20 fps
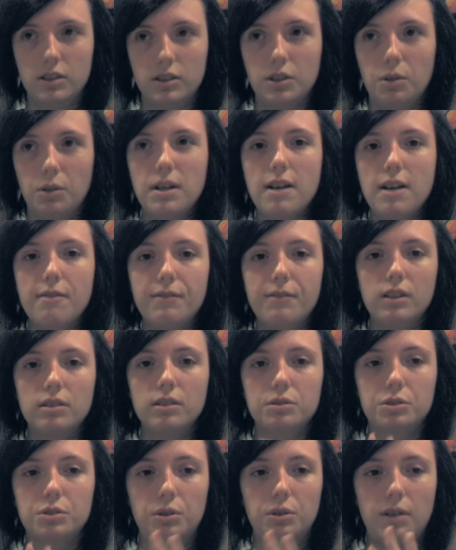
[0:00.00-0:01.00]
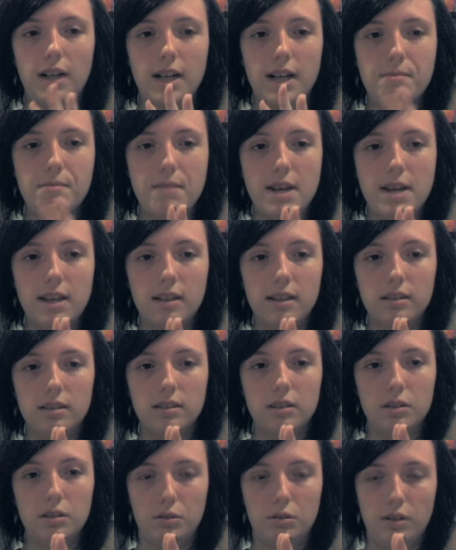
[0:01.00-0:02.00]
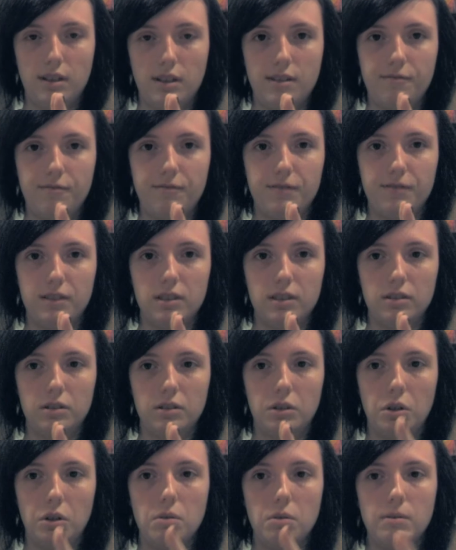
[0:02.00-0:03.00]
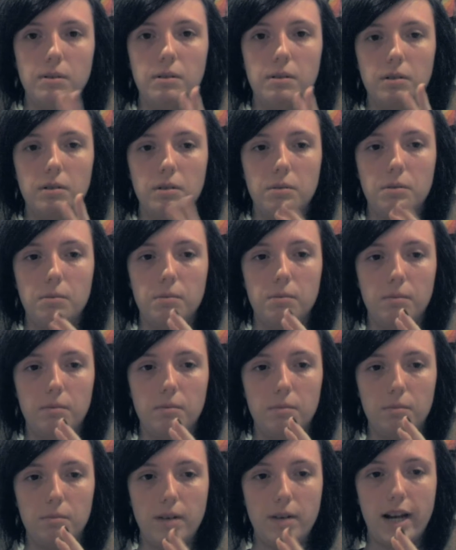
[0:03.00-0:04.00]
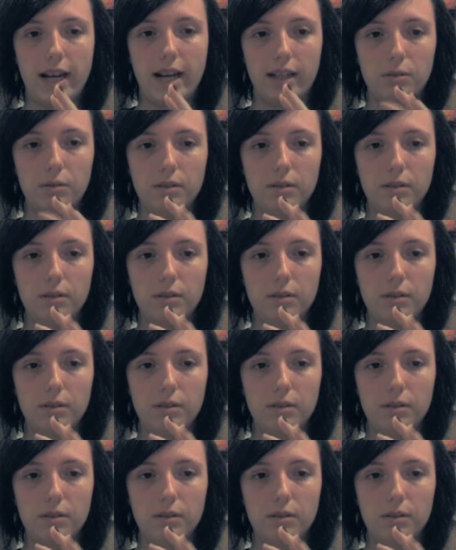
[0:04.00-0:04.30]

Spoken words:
don't ever try to make the grief go away.